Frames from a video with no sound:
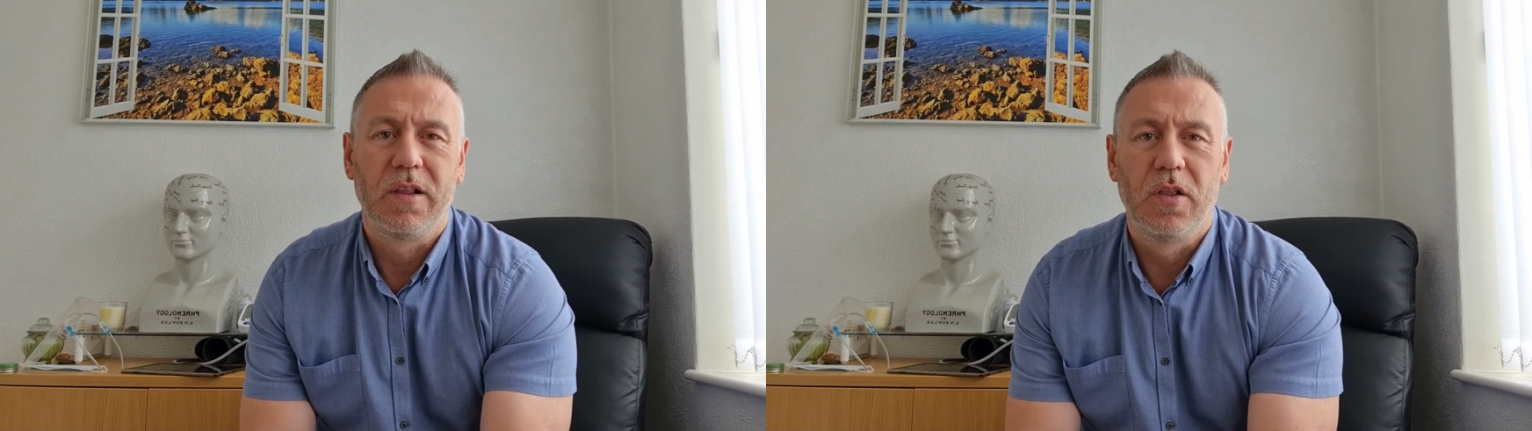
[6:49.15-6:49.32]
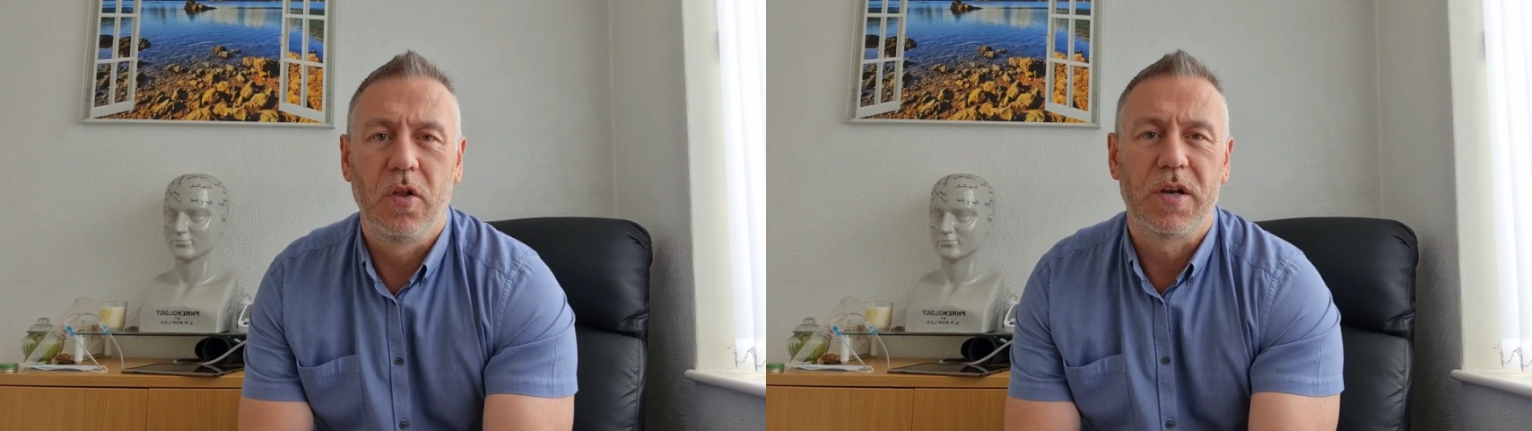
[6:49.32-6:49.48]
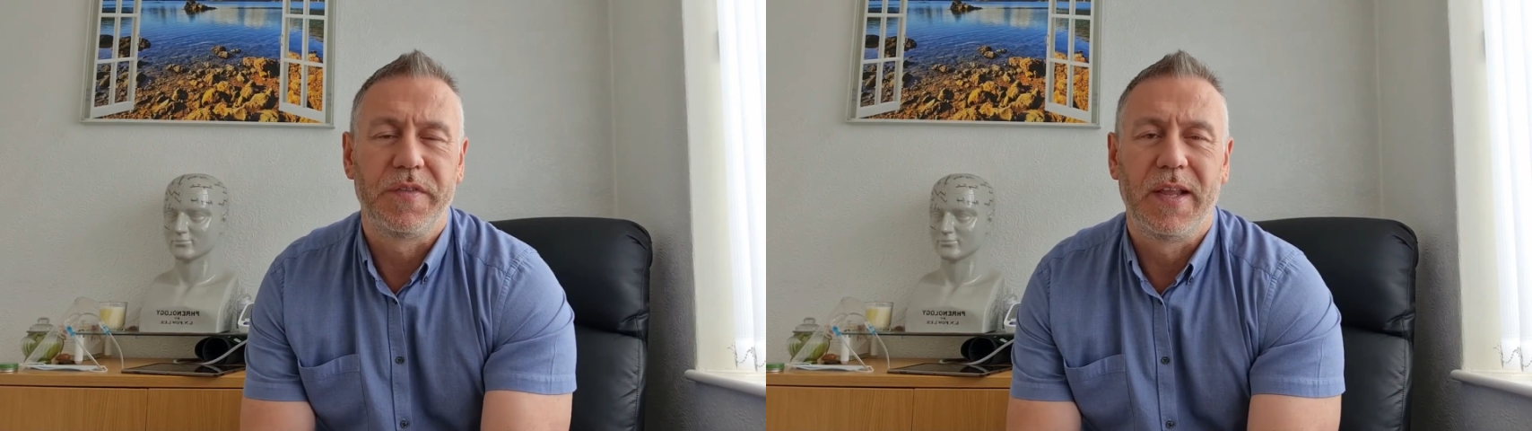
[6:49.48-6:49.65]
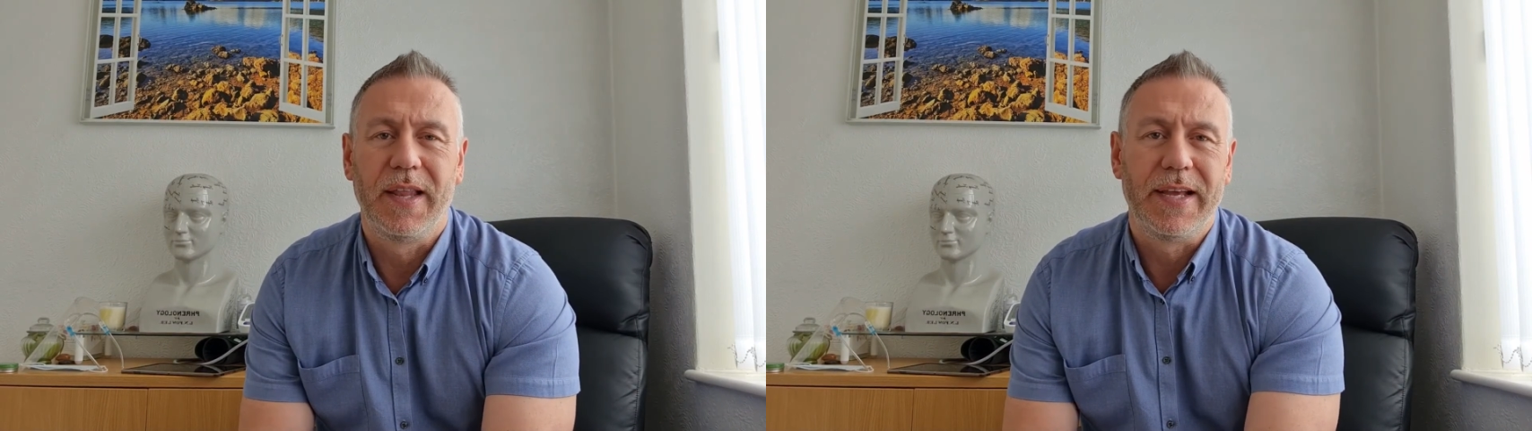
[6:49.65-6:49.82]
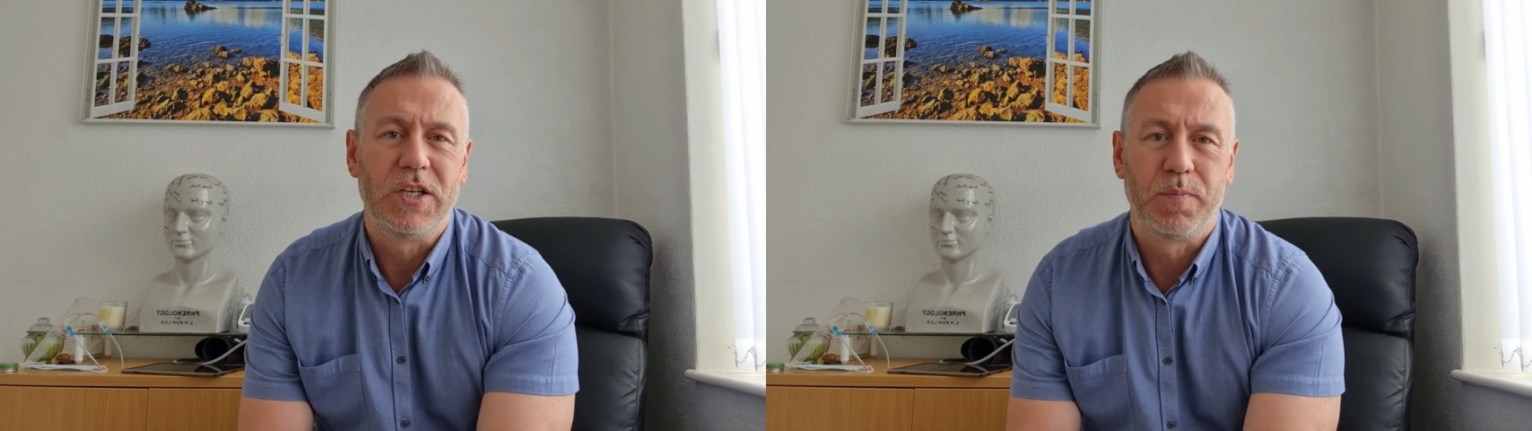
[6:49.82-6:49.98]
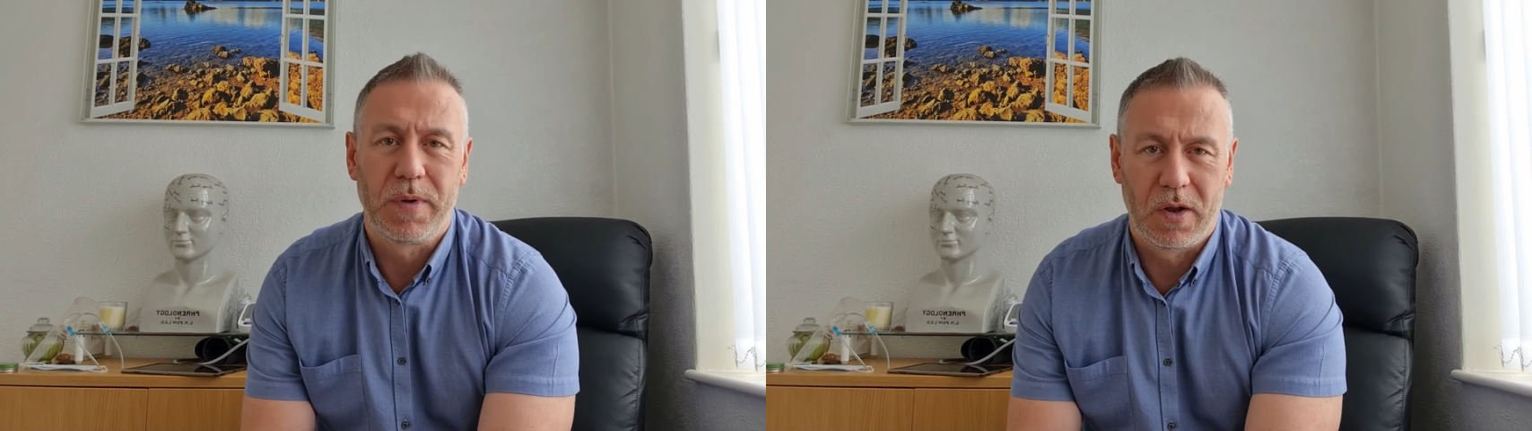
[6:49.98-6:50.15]
look at the
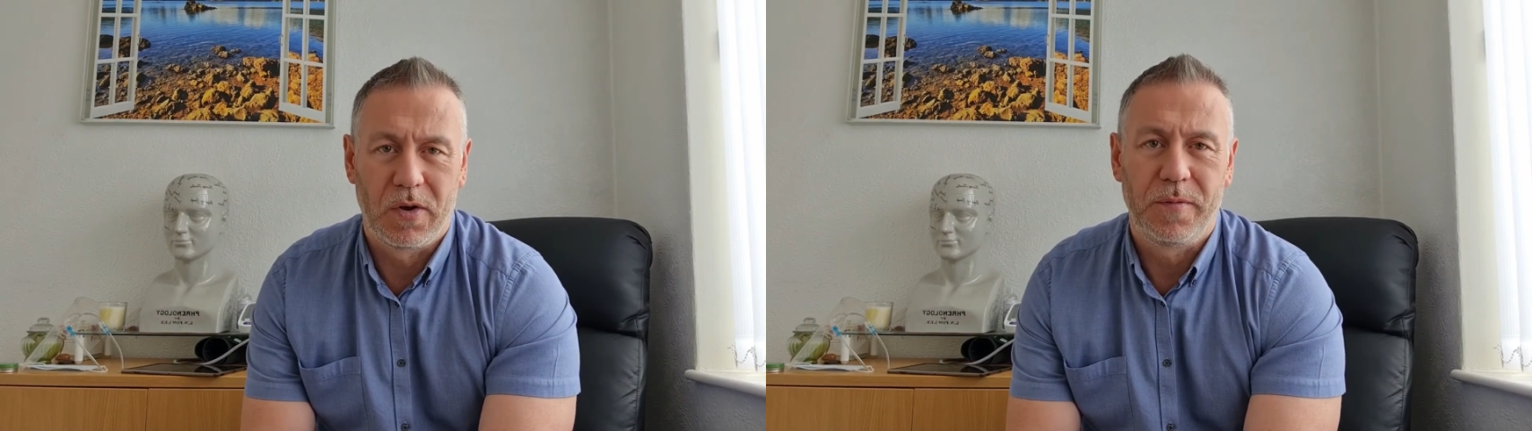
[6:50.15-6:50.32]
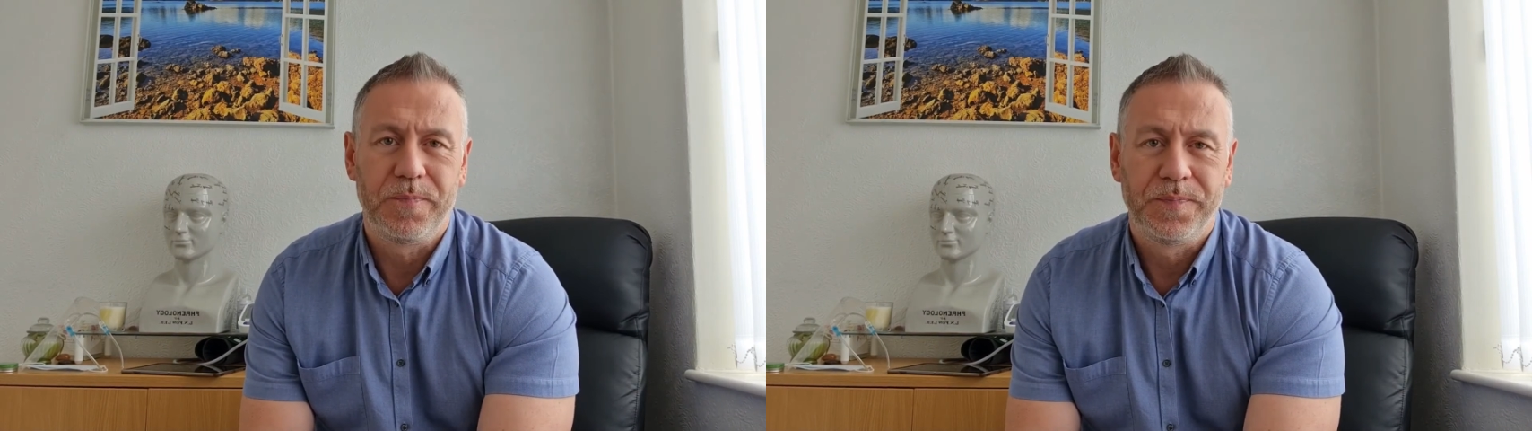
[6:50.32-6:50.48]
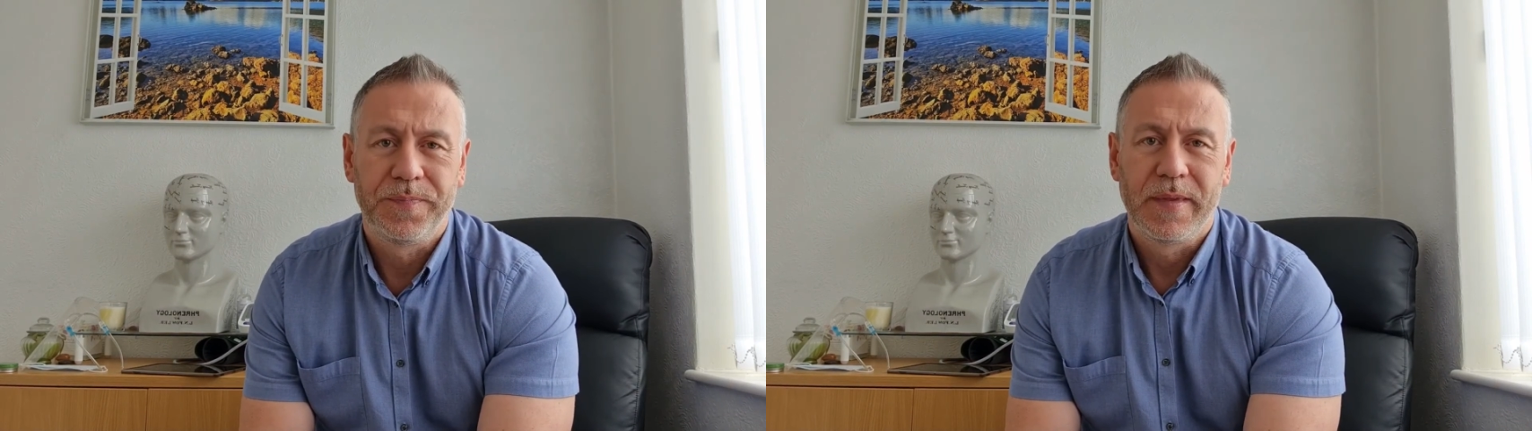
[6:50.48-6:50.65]
links below,